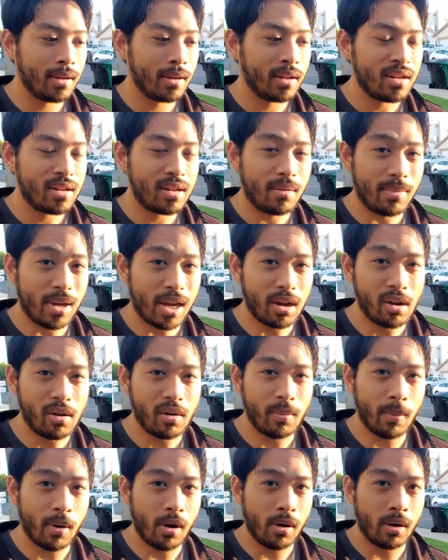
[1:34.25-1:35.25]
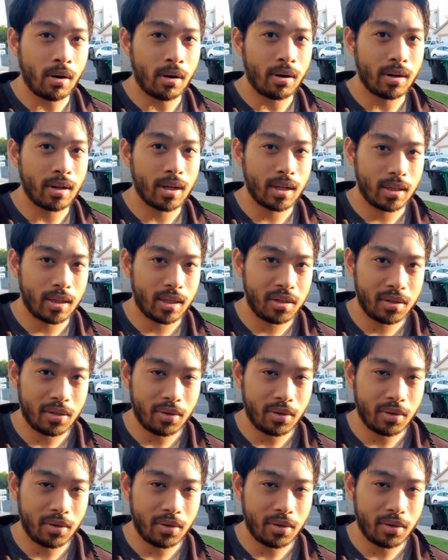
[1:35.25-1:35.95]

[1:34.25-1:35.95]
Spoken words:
Tobacco Barn Aliso